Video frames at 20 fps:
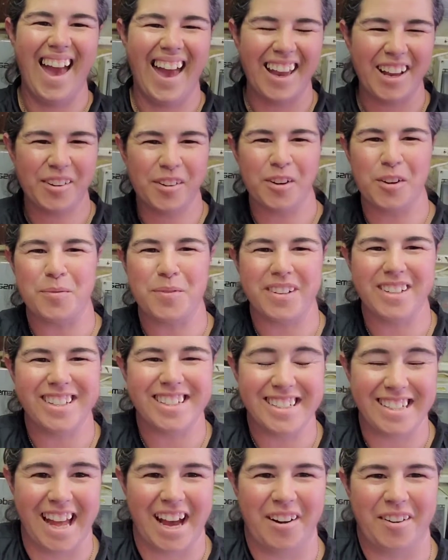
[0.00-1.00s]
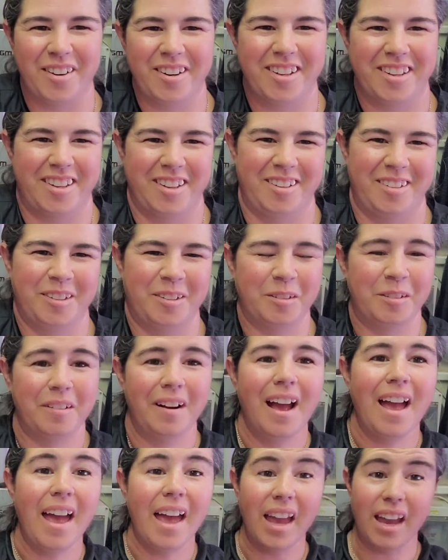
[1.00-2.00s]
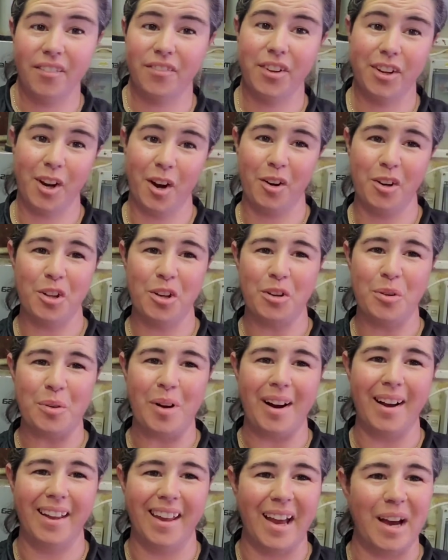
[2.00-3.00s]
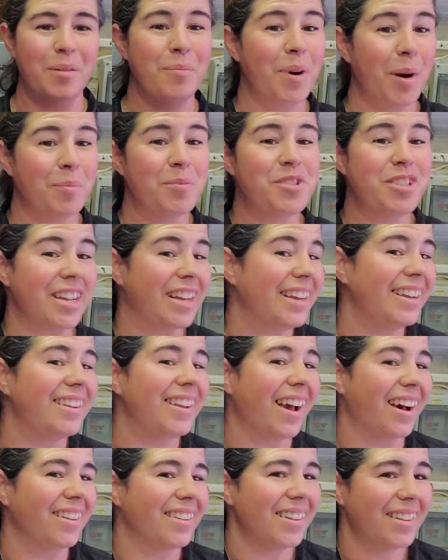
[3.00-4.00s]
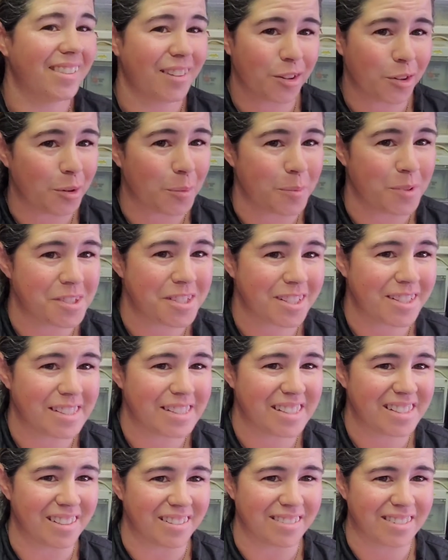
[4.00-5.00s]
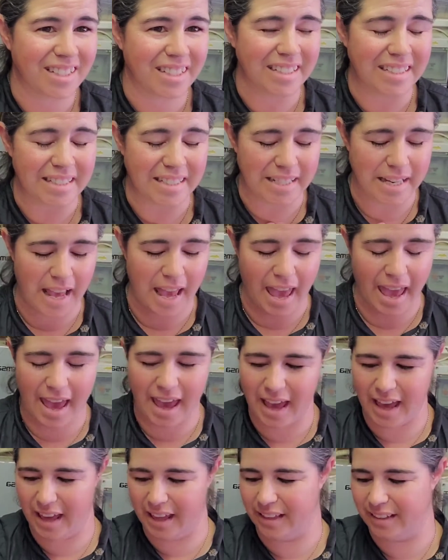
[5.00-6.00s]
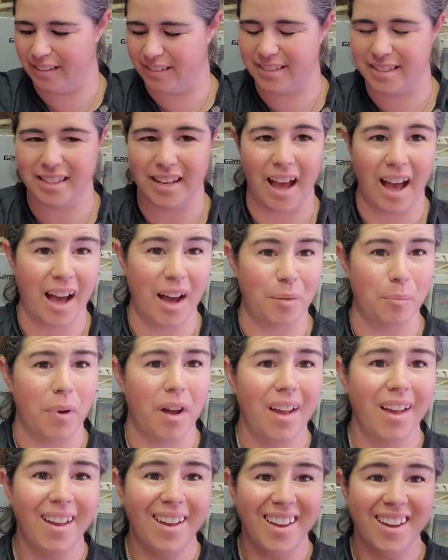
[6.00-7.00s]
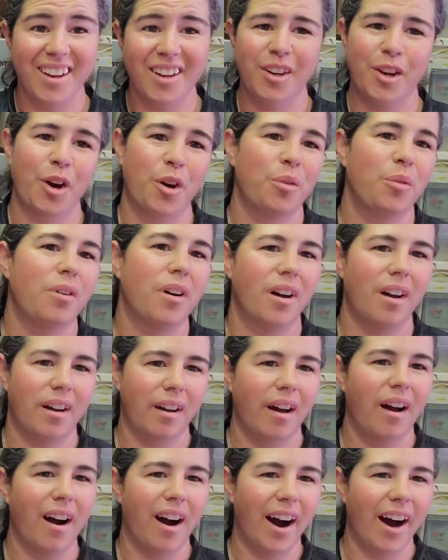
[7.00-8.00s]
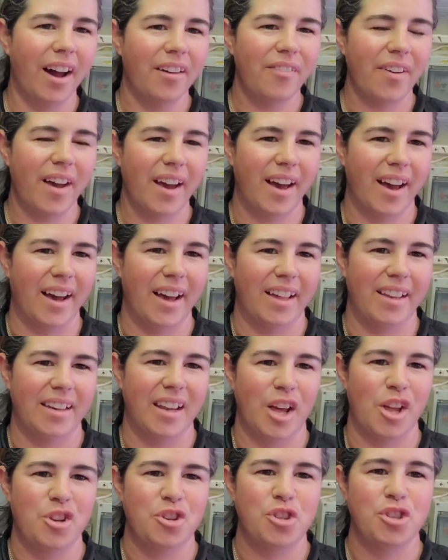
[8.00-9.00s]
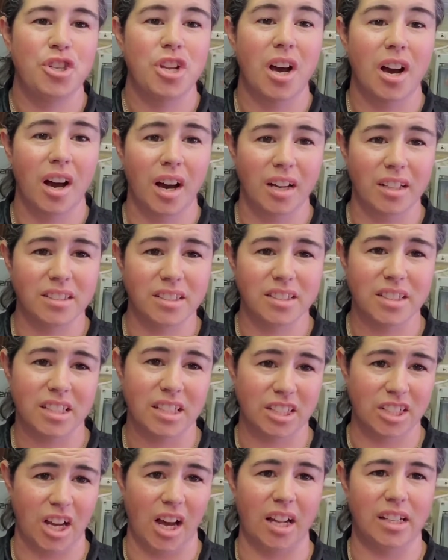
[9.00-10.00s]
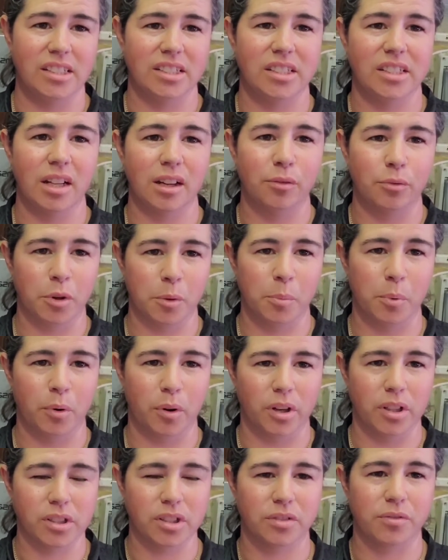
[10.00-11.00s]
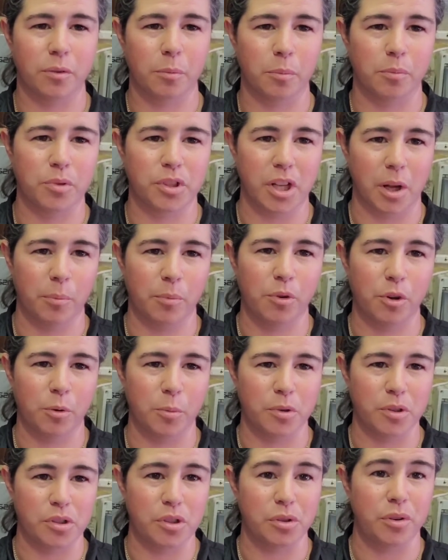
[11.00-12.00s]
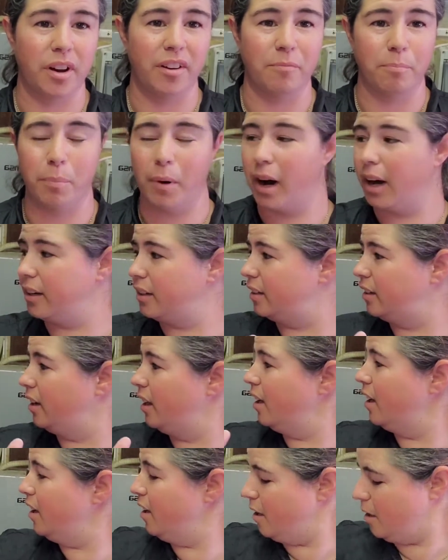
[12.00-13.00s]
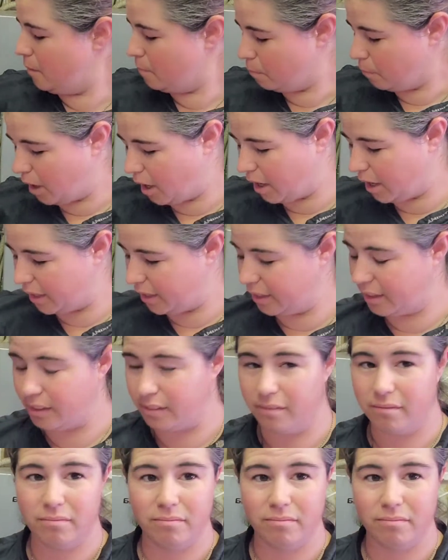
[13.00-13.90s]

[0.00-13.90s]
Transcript: Hi groomers, how are you? If you don't know who I am, I'm Jenny Daly, the groomers consultant, and you know, I've had tons and tons of reports from some groomers who have bought my